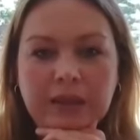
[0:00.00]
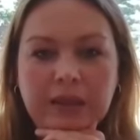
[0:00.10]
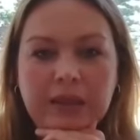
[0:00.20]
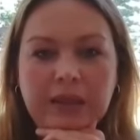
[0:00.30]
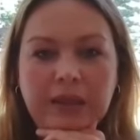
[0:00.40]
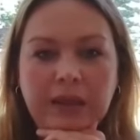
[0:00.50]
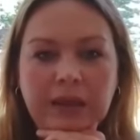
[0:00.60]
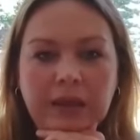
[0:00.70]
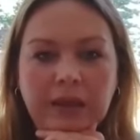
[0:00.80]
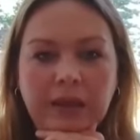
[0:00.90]

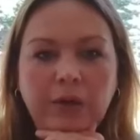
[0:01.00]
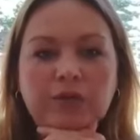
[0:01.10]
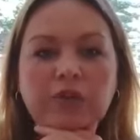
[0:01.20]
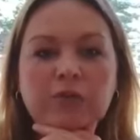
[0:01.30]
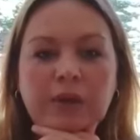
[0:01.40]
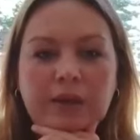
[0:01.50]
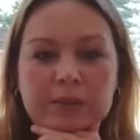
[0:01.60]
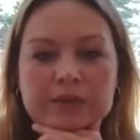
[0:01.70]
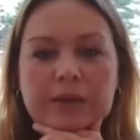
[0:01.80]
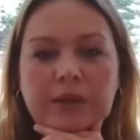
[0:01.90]
then oh excuse me, it
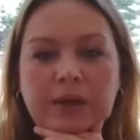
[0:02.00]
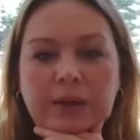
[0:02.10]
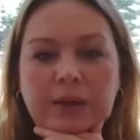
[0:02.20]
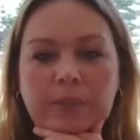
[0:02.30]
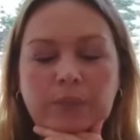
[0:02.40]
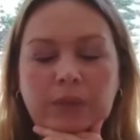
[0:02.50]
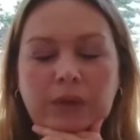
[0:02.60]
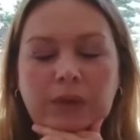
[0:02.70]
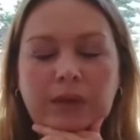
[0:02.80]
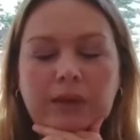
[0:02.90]
was um,
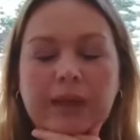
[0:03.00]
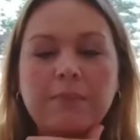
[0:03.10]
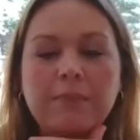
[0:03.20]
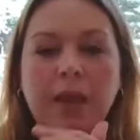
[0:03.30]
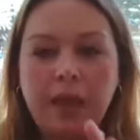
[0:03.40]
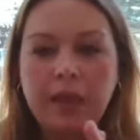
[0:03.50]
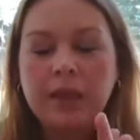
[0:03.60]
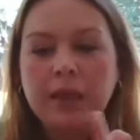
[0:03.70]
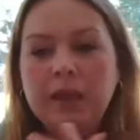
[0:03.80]
in late May.